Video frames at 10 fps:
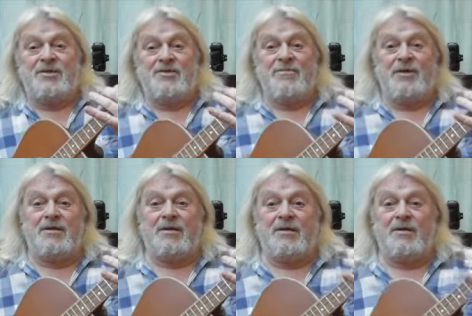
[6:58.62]
So
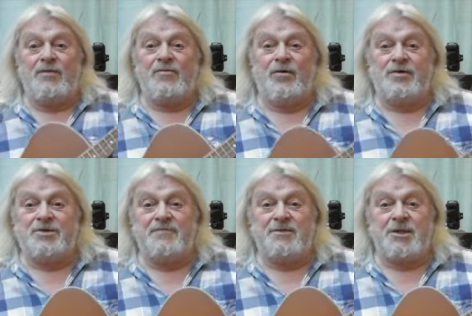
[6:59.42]
immediately you've got a
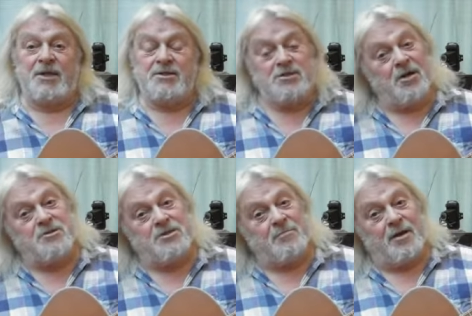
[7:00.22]
sophisticated
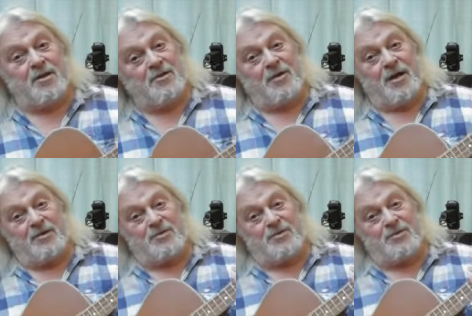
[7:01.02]
dulcimer in your